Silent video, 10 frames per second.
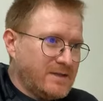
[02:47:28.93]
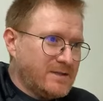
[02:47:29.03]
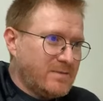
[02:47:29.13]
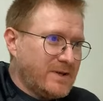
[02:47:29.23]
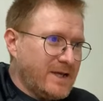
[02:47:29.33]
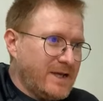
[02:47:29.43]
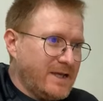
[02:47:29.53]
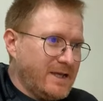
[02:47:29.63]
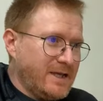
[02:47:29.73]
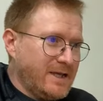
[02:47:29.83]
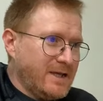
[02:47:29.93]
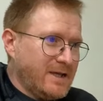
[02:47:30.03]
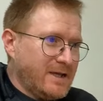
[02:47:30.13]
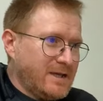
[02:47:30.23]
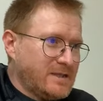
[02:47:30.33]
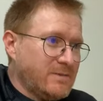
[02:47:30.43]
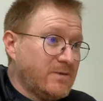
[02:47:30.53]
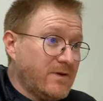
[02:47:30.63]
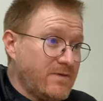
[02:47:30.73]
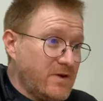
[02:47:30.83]
kids to play
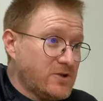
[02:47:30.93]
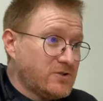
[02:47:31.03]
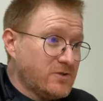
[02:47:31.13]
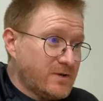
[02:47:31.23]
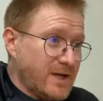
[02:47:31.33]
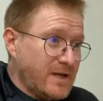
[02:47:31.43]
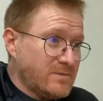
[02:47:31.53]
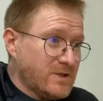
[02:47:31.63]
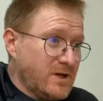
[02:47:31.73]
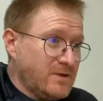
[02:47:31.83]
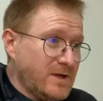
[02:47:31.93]
simplified versions of your games.